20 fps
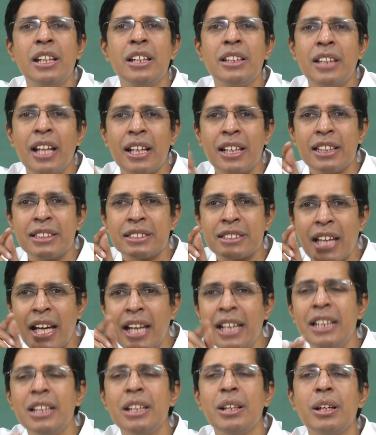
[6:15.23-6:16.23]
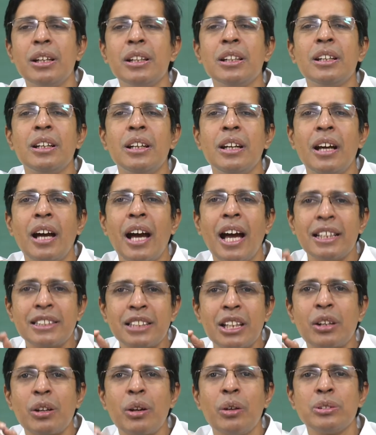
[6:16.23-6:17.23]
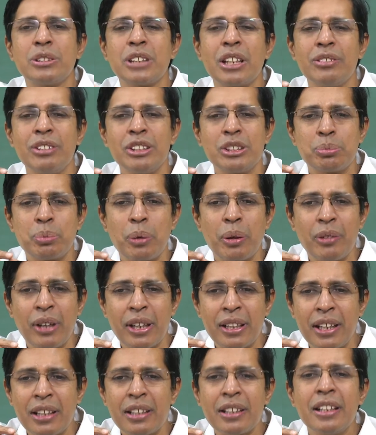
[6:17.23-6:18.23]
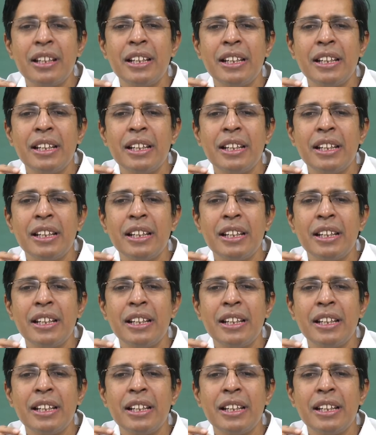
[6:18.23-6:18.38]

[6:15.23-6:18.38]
that is signed as a cloud service provider.